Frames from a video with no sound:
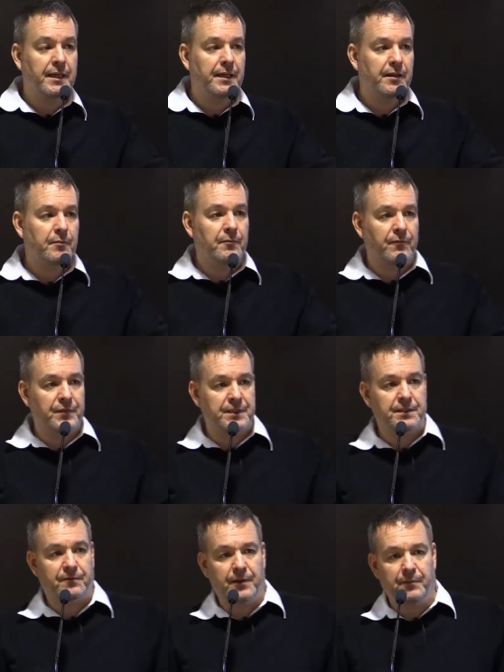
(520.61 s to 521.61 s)
here,
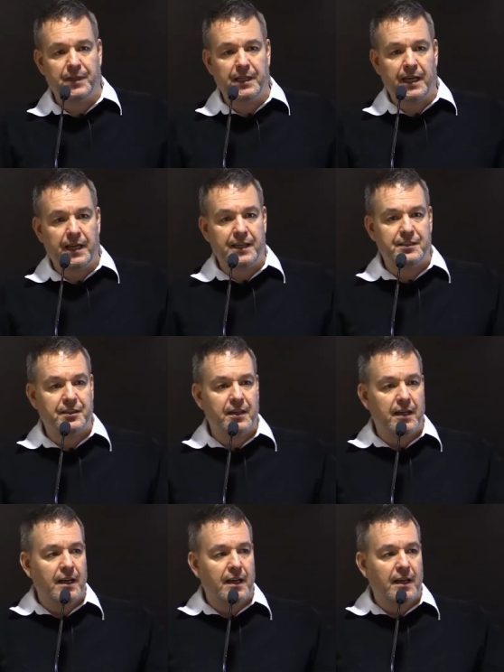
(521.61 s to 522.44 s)
just from the age.